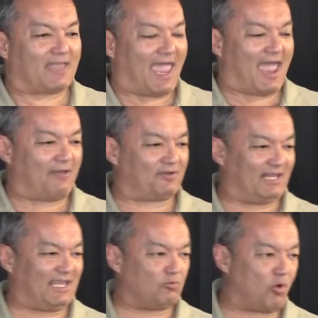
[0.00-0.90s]
to have
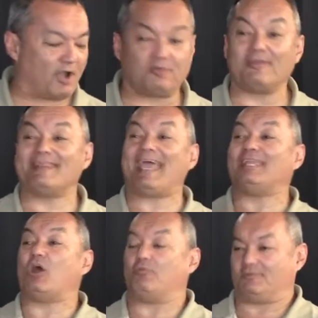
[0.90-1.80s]
clean water and
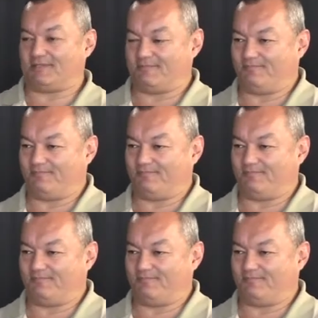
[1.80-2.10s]
they don't?